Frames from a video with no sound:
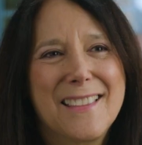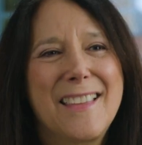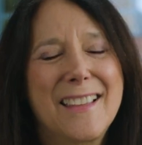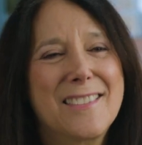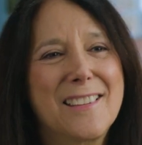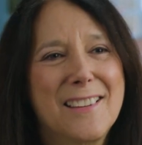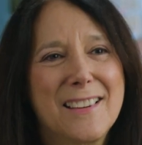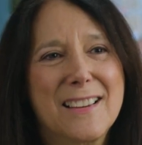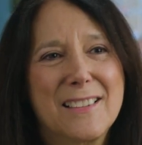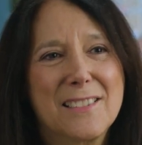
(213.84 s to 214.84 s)
that
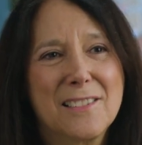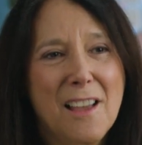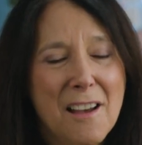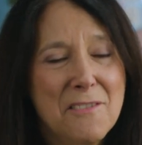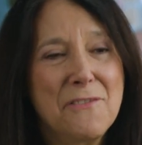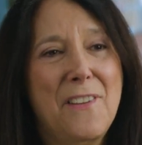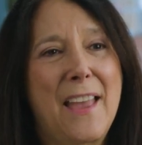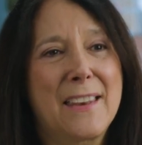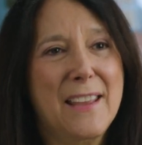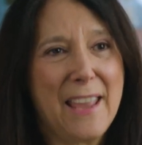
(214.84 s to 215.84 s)
the love
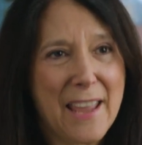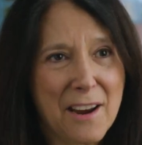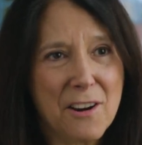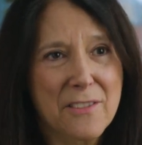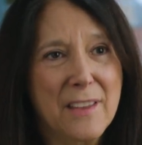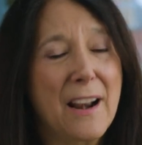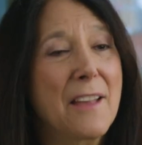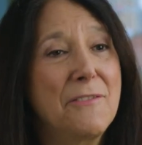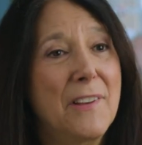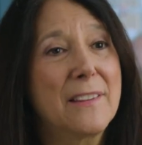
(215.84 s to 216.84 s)
and care that
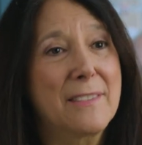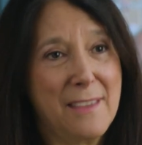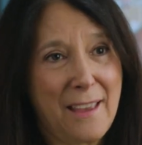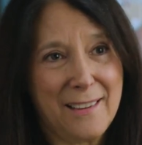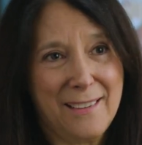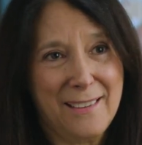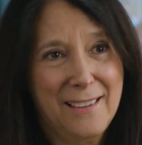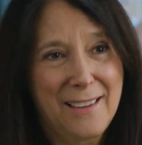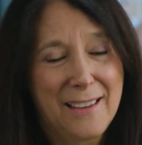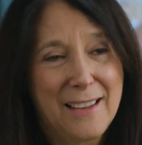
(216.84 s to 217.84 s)
I felt then
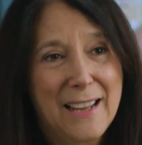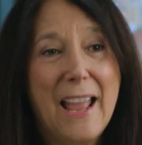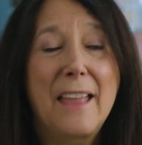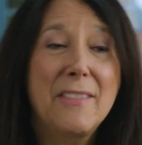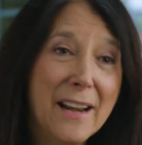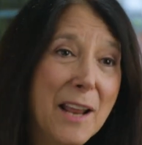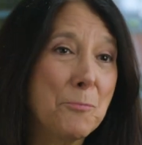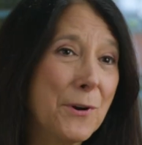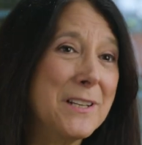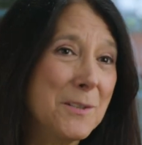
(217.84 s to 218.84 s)
and that I
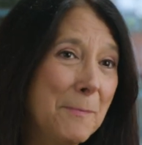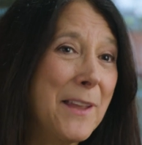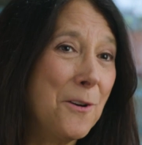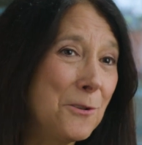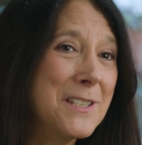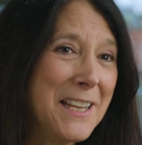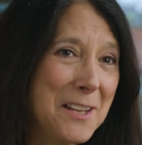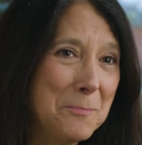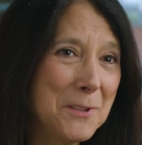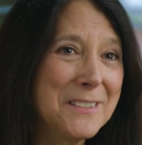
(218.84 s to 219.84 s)
bring to my own
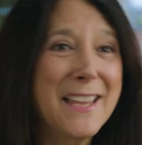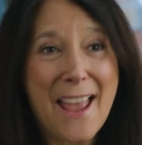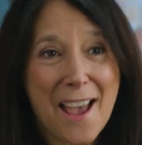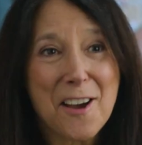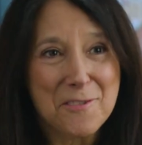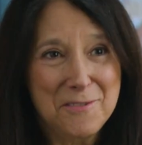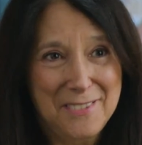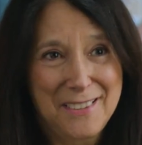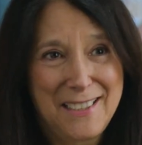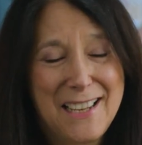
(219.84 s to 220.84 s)
table now
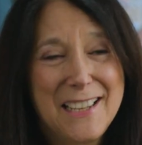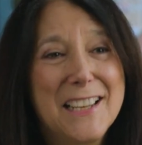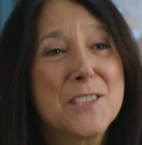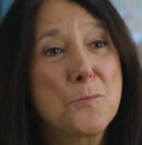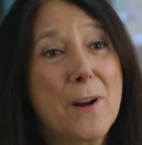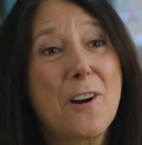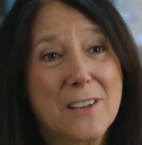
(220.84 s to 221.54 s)
is what our